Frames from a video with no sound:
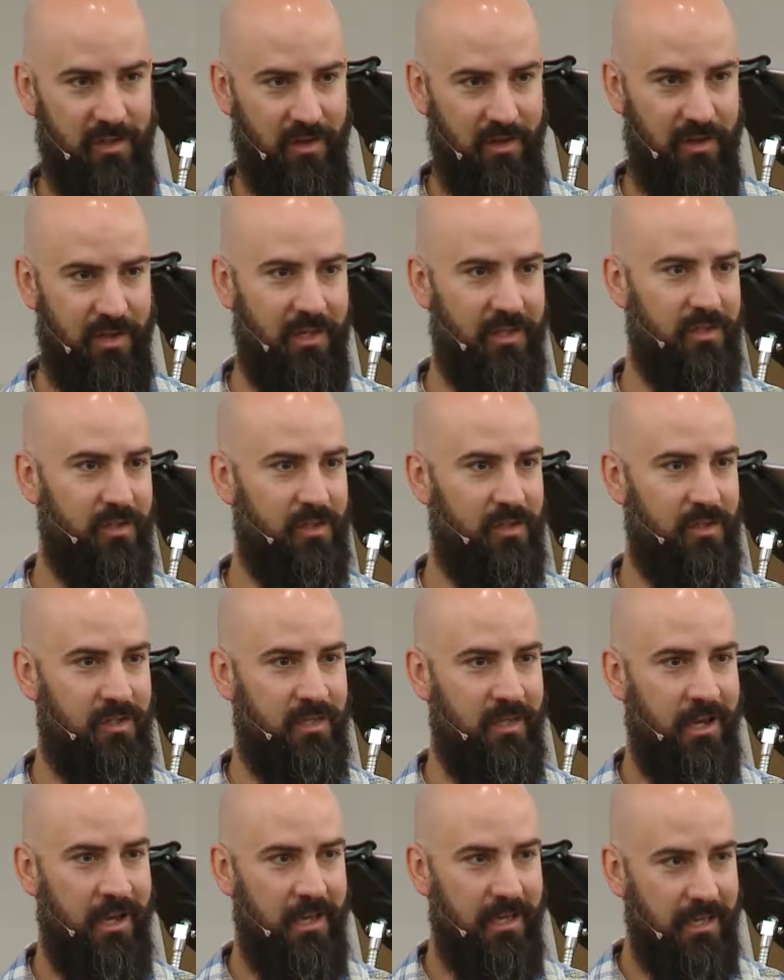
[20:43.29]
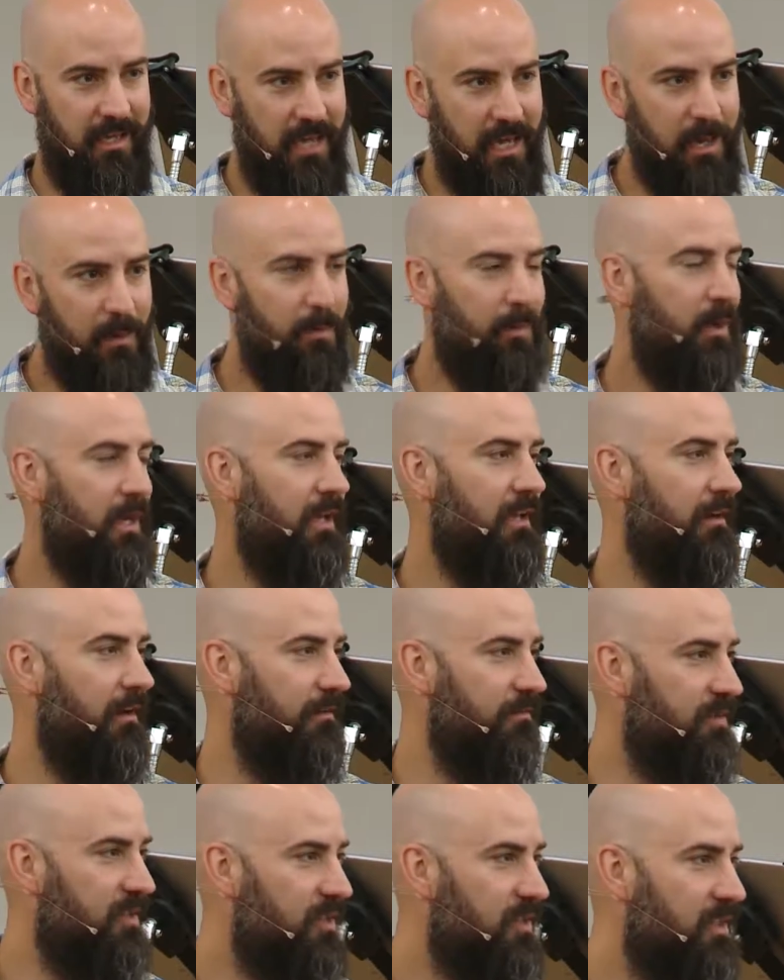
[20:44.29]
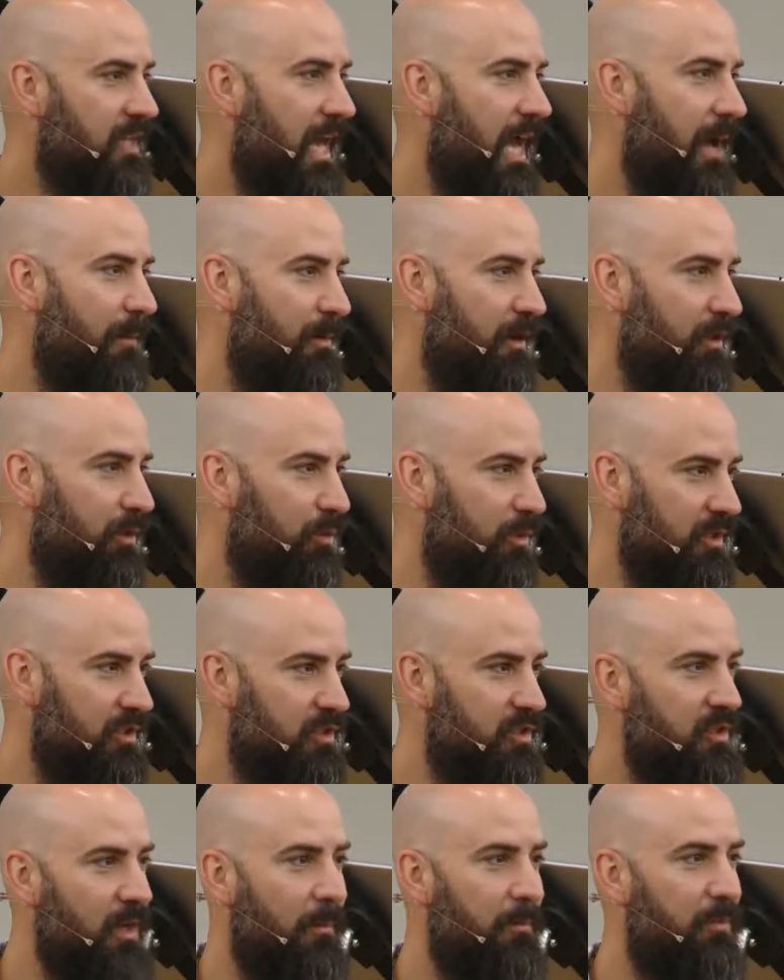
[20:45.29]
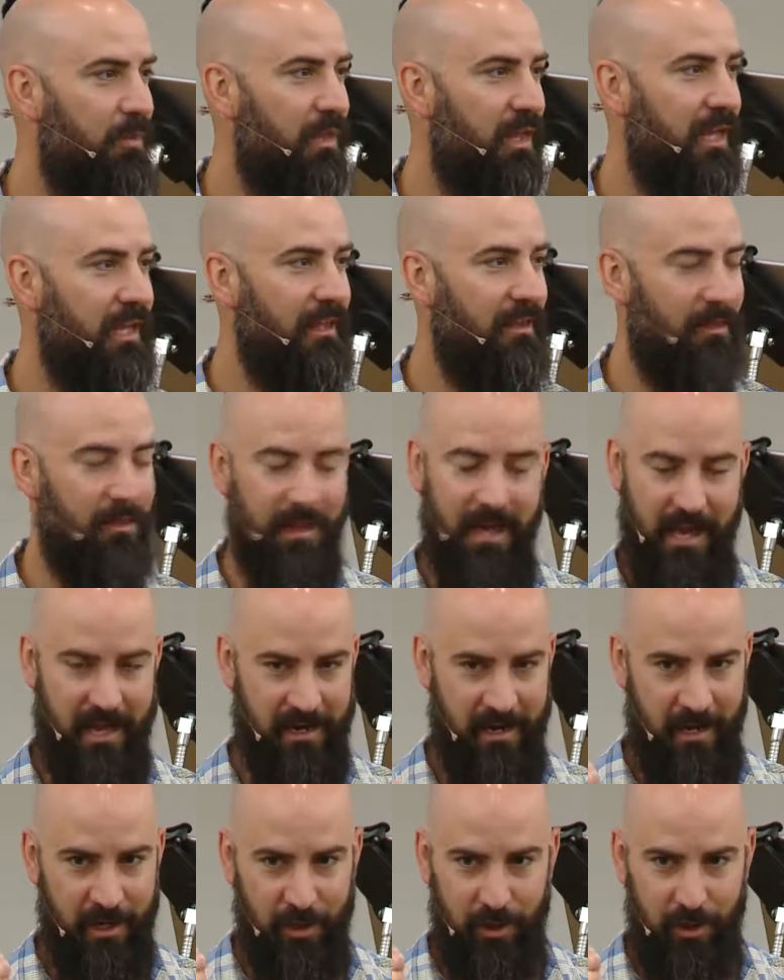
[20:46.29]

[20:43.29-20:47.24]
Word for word: this keeping of Sabbath was something that